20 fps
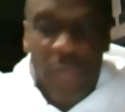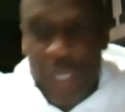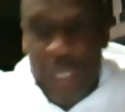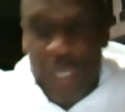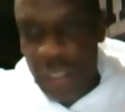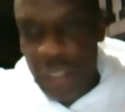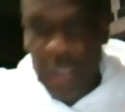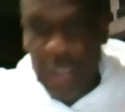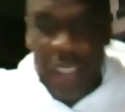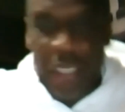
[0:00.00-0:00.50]
with
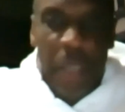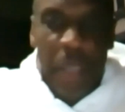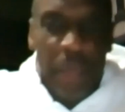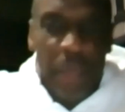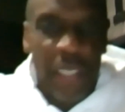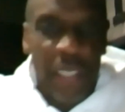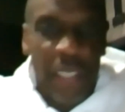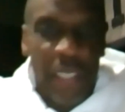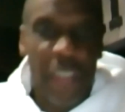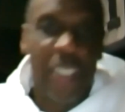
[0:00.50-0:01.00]
different
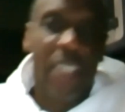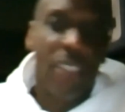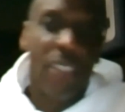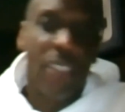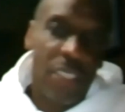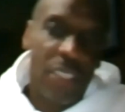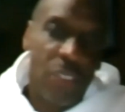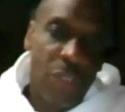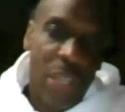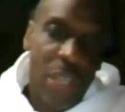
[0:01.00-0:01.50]
companies and
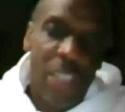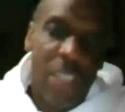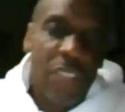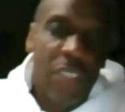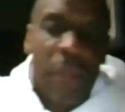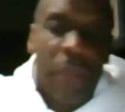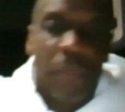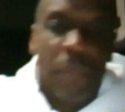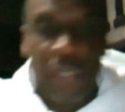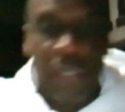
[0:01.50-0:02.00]
trying to
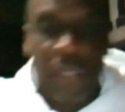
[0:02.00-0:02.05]
shop